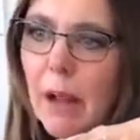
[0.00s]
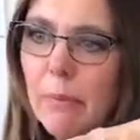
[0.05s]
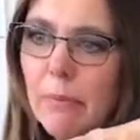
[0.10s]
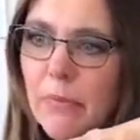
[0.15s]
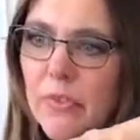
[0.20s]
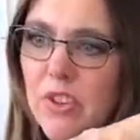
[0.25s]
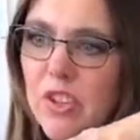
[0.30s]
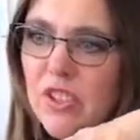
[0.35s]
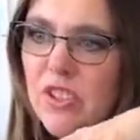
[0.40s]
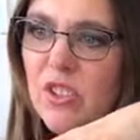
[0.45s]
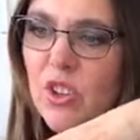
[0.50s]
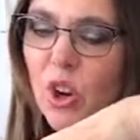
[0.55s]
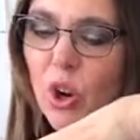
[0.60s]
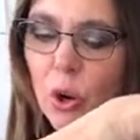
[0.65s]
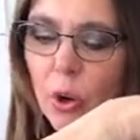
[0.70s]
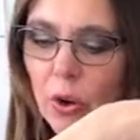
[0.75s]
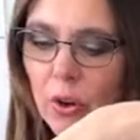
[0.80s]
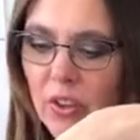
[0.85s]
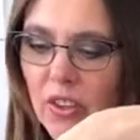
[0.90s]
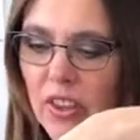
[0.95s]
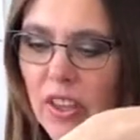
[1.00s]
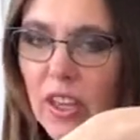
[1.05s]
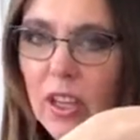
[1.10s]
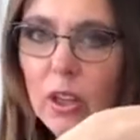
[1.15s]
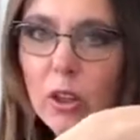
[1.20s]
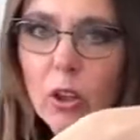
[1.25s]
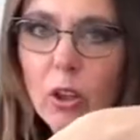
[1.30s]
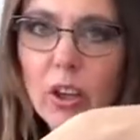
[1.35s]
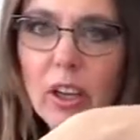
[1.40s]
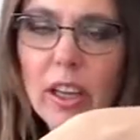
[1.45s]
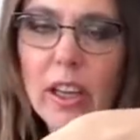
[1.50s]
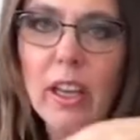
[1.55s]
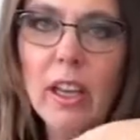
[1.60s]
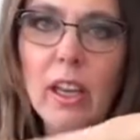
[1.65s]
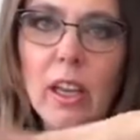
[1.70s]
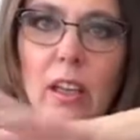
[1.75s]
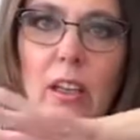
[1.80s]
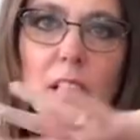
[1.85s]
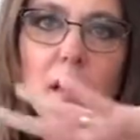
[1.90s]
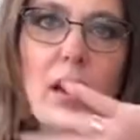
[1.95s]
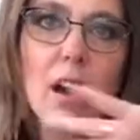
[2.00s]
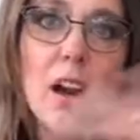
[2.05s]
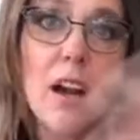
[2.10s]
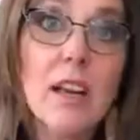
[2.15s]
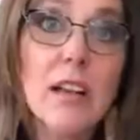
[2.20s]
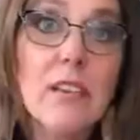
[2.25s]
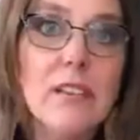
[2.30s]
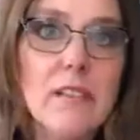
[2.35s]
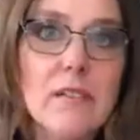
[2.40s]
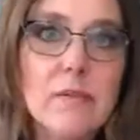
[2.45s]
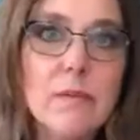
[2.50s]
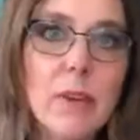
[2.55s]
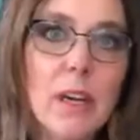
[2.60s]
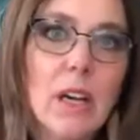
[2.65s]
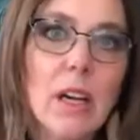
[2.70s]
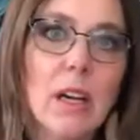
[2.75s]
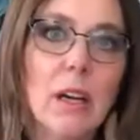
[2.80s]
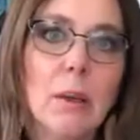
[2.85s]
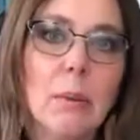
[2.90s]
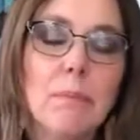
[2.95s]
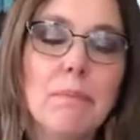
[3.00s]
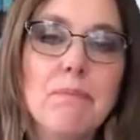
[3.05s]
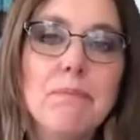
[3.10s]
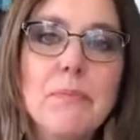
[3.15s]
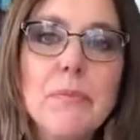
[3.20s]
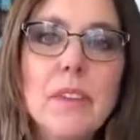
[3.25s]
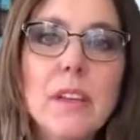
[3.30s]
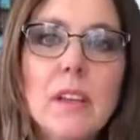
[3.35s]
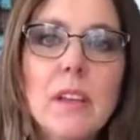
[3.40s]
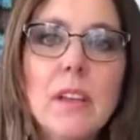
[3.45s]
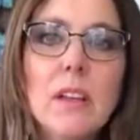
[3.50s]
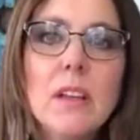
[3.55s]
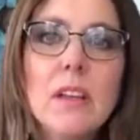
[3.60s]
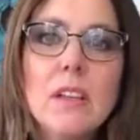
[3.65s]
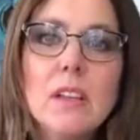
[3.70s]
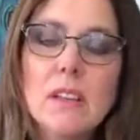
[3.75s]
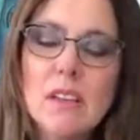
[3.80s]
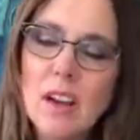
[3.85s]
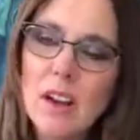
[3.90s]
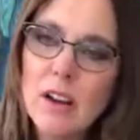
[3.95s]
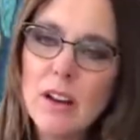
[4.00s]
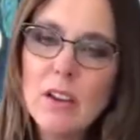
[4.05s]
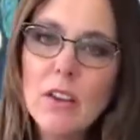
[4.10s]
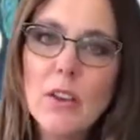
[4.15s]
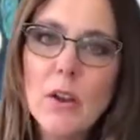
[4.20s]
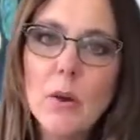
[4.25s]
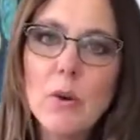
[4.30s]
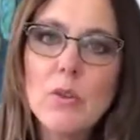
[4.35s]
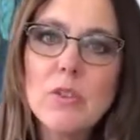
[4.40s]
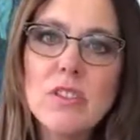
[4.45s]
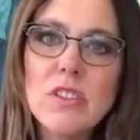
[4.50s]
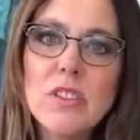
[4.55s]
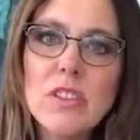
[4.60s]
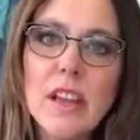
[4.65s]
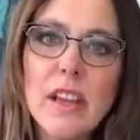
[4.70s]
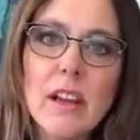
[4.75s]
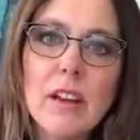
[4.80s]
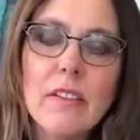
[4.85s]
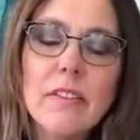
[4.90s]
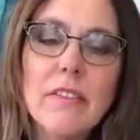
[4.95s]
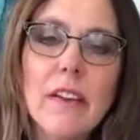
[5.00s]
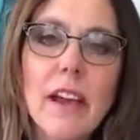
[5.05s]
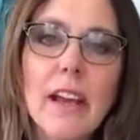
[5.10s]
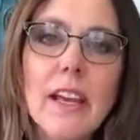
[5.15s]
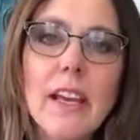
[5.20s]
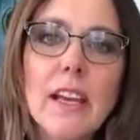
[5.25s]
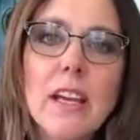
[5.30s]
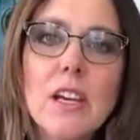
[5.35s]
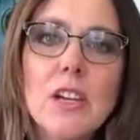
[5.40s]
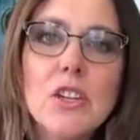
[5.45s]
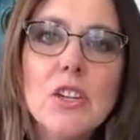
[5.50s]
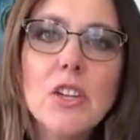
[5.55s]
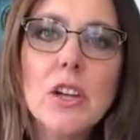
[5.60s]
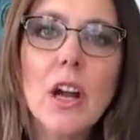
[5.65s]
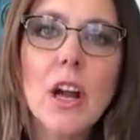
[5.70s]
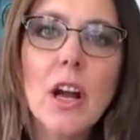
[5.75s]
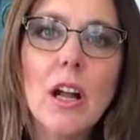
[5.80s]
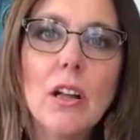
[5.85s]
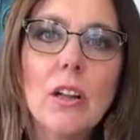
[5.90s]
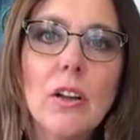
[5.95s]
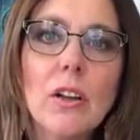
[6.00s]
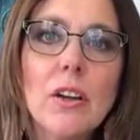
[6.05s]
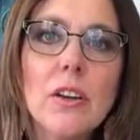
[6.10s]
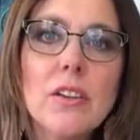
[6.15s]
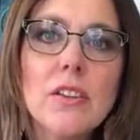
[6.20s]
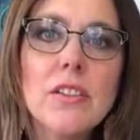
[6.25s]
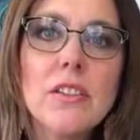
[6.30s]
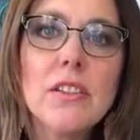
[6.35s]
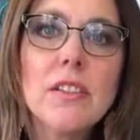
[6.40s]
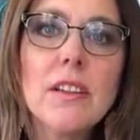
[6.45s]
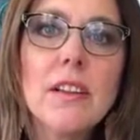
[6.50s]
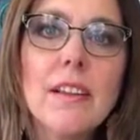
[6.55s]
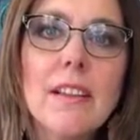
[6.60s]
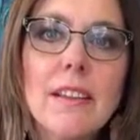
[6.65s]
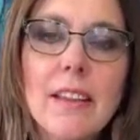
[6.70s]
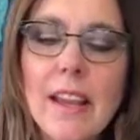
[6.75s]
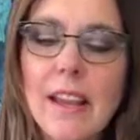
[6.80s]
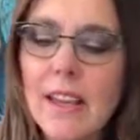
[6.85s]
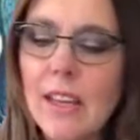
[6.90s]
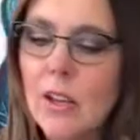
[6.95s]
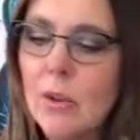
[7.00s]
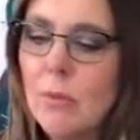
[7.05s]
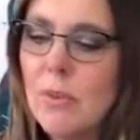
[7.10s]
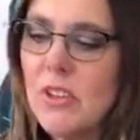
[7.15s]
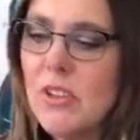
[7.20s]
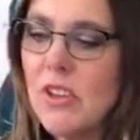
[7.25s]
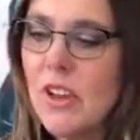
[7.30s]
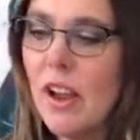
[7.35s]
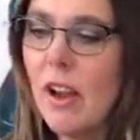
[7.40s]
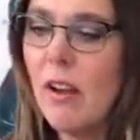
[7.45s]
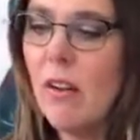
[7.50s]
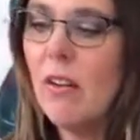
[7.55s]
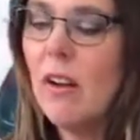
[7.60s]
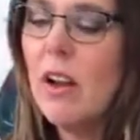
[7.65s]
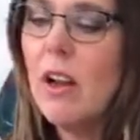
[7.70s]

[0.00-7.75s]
just earthy looking kind of those Santa Fe-ish colors. Thank you, Michelle.